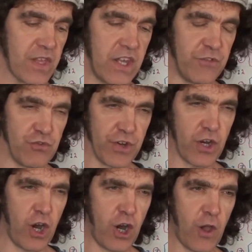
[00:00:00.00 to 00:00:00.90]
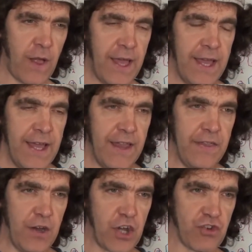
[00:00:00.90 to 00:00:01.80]
If you recall,
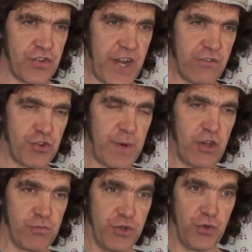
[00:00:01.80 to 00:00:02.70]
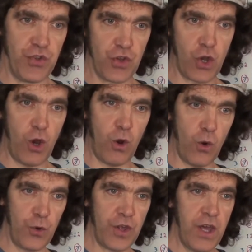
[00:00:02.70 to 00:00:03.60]
the Ocelon Tarot Spiral produces a
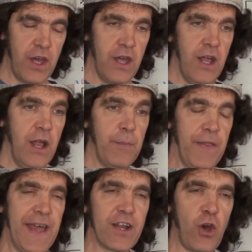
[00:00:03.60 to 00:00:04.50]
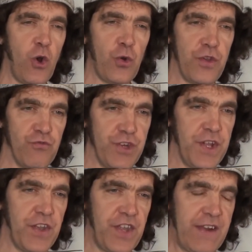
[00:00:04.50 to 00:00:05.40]
code, but that code
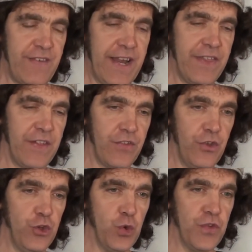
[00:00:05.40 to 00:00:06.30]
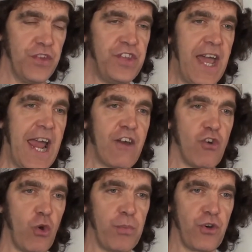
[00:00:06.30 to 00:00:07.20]
really doesn't have anything to do with the
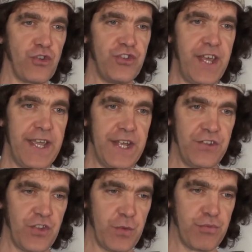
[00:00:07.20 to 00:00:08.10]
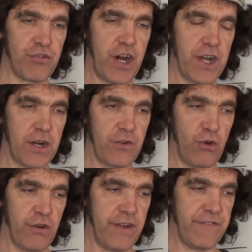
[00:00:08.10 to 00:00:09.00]
tarot per se. It's just a product
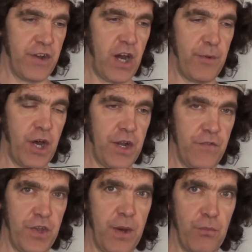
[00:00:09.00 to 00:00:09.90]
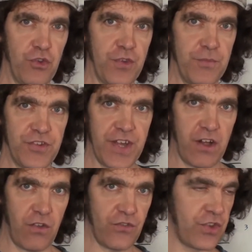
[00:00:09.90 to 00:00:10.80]
or a phenomenon of the numbers
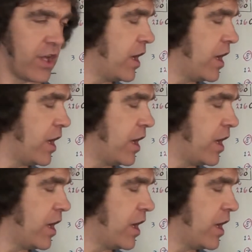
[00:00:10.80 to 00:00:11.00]
themselves.